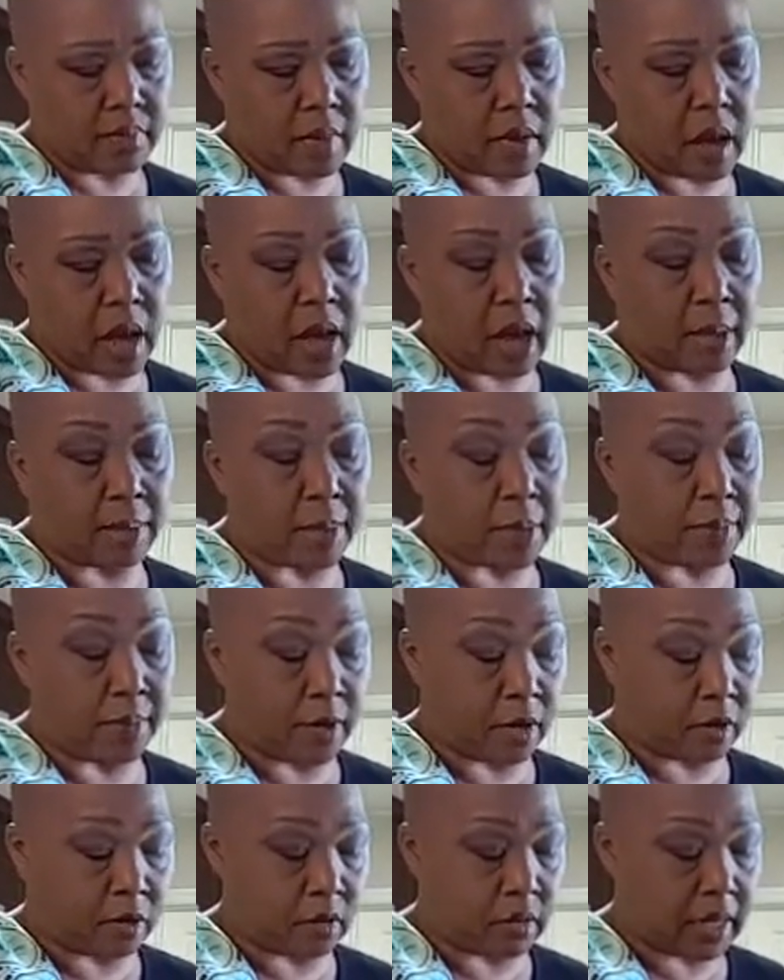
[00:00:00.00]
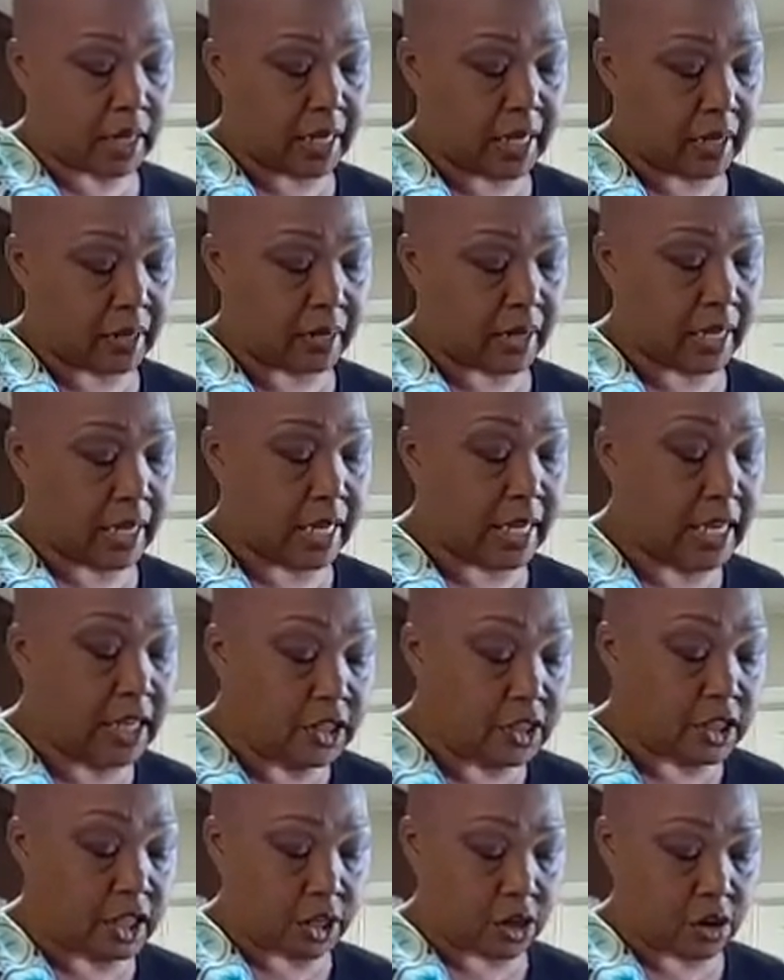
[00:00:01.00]
almond milk
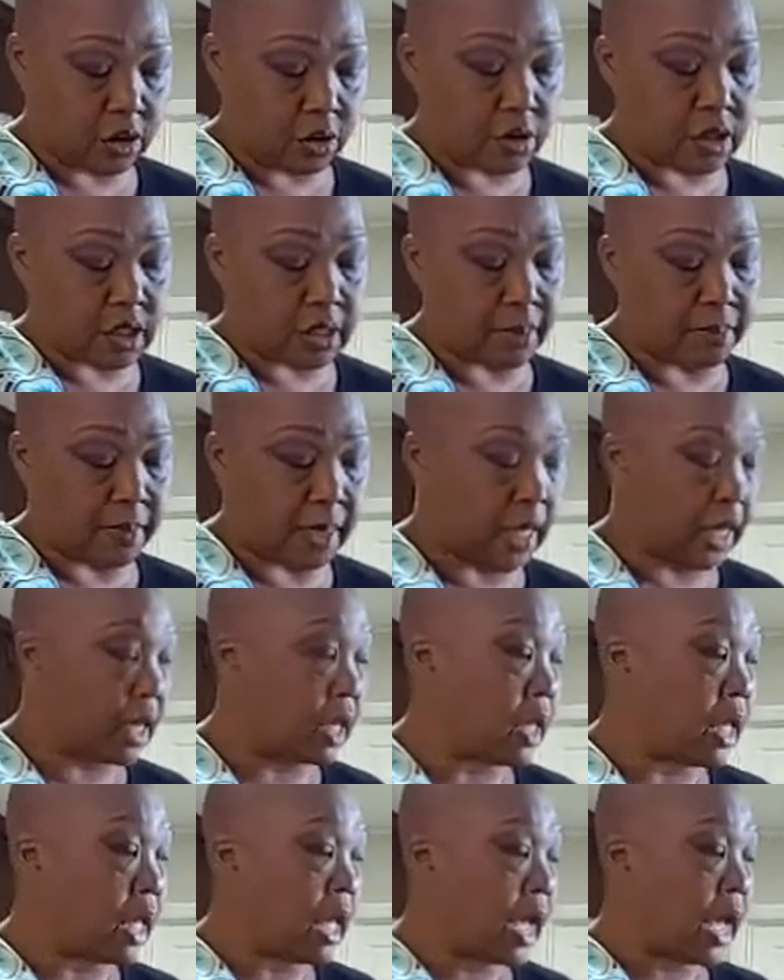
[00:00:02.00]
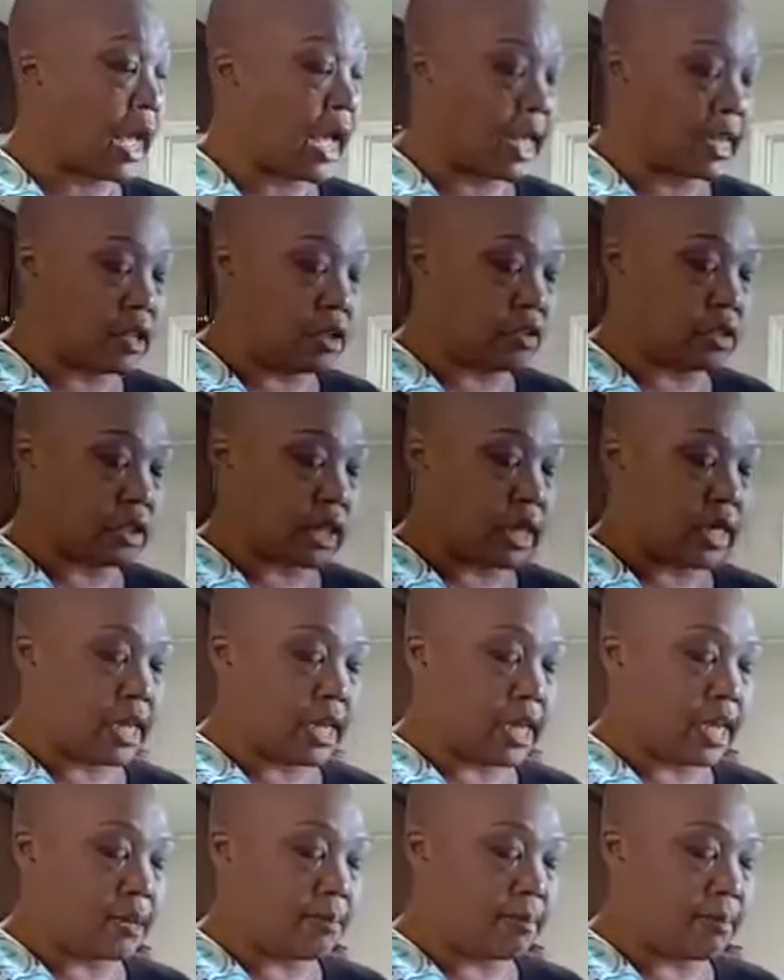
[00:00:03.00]
easier to me. I use a
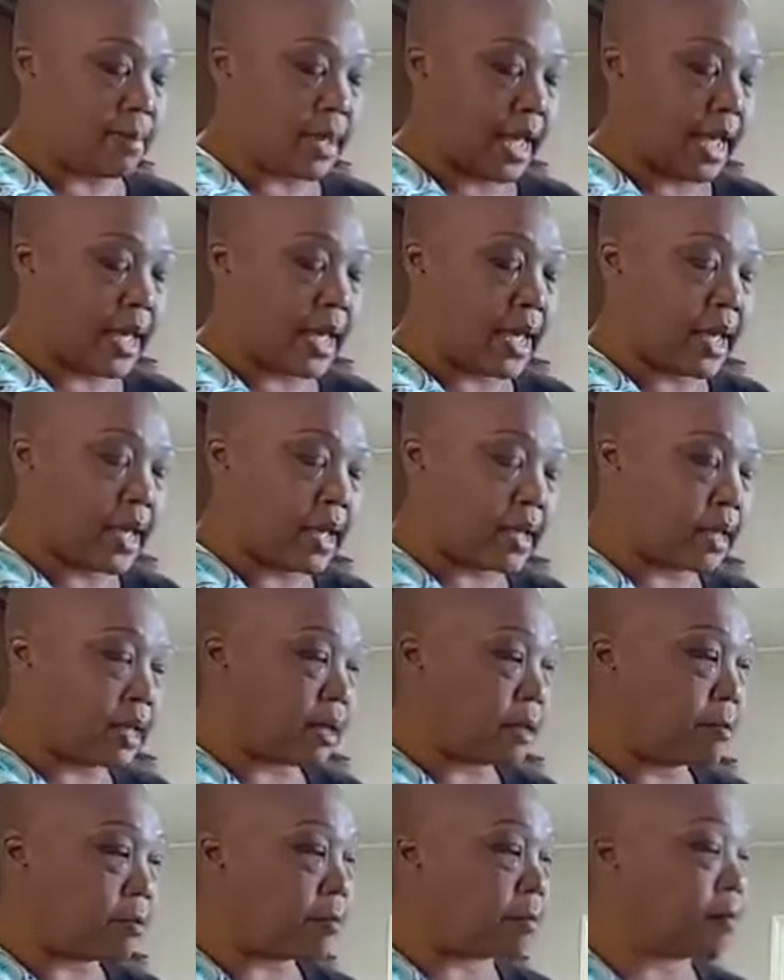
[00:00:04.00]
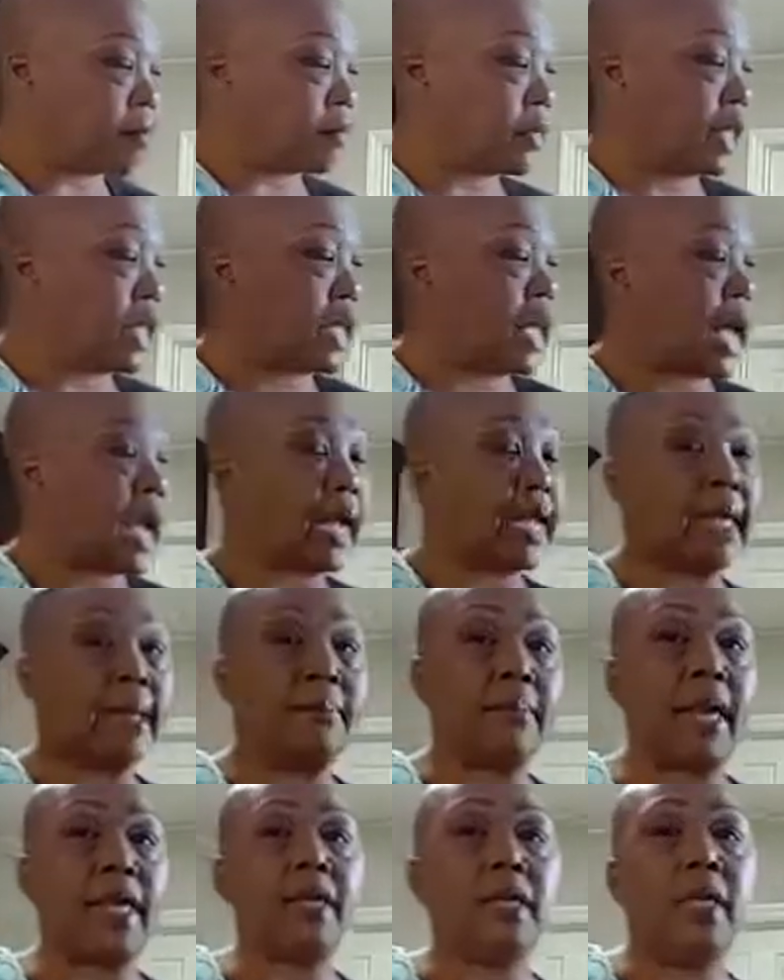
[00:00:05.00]
nut bag. I get
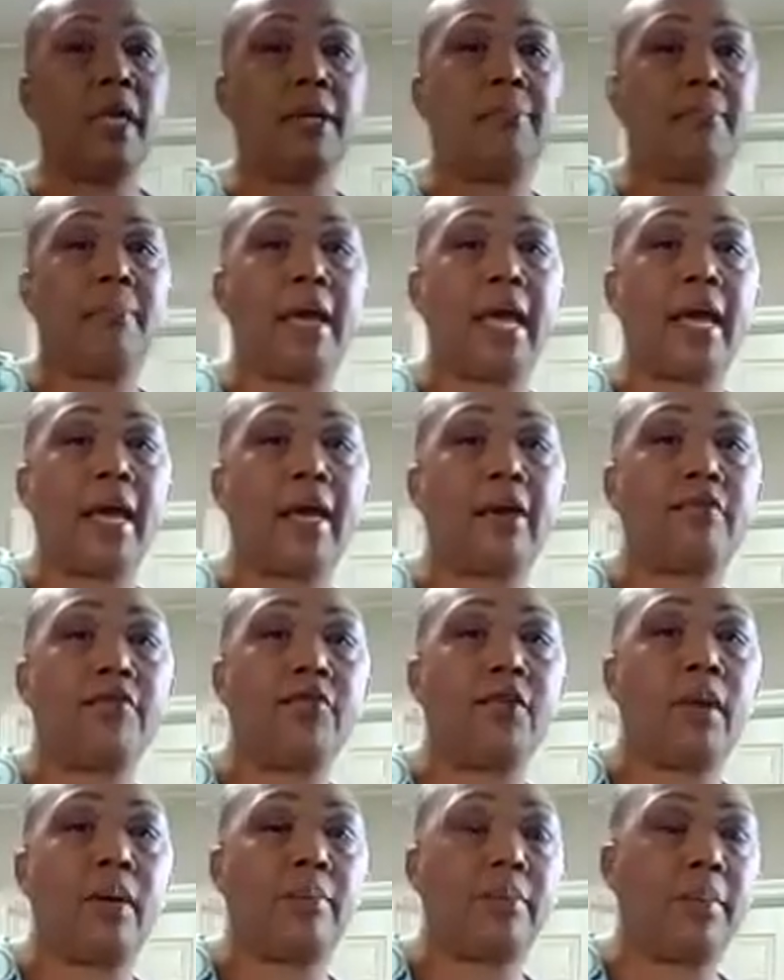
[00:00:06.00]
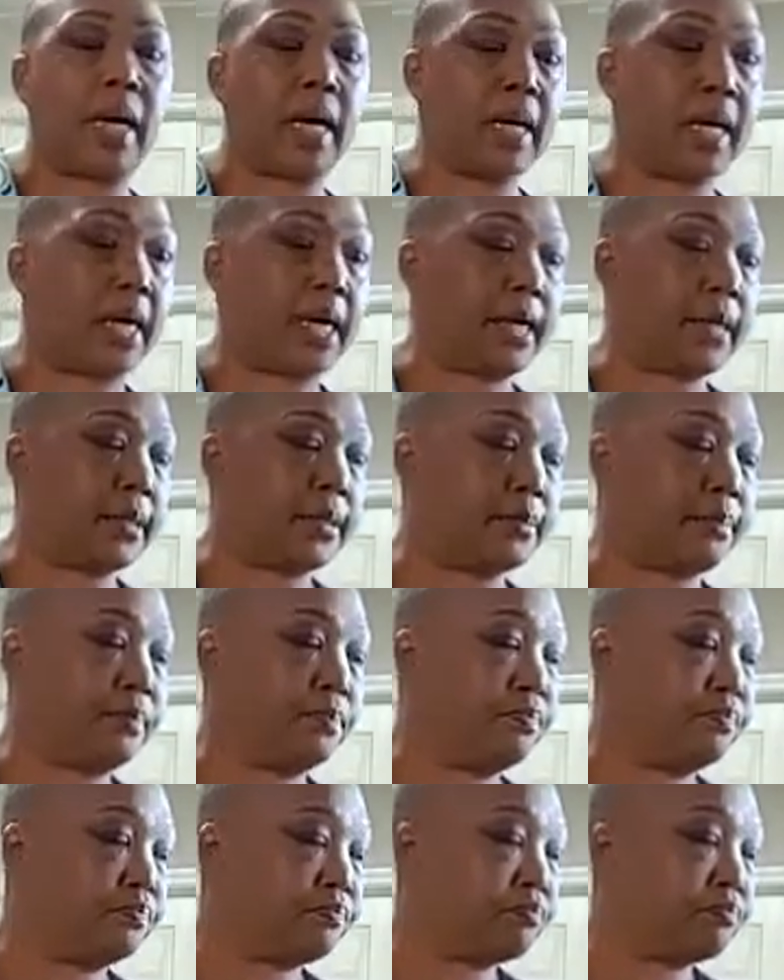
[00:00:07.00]
my nut bag from
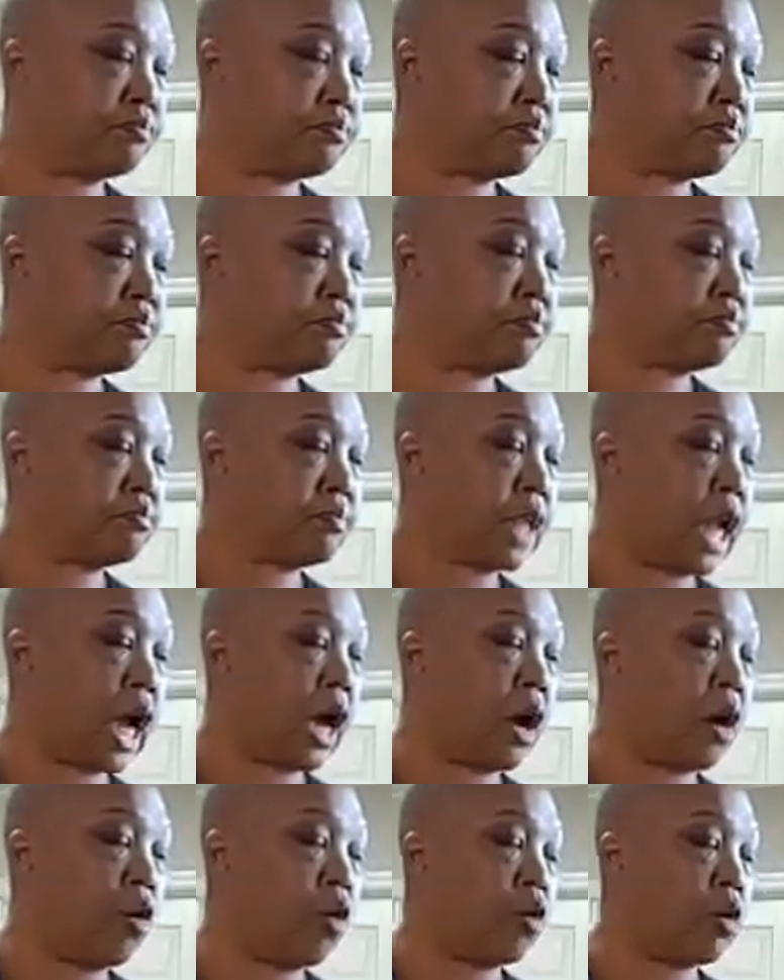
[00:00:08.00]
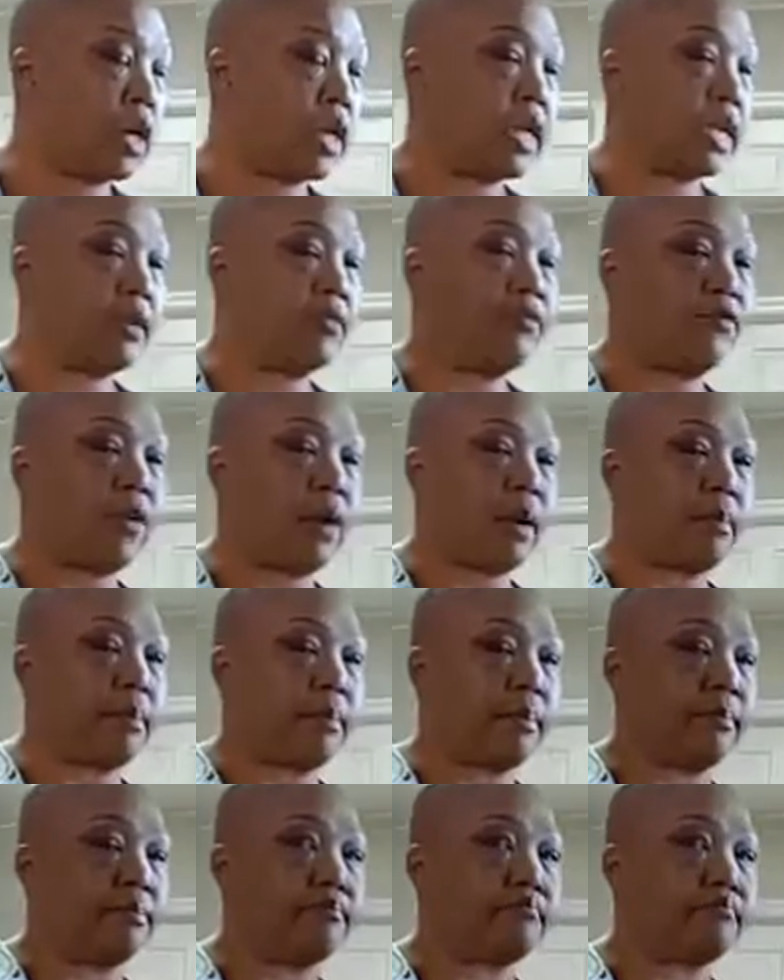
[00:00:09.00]
I ordered it from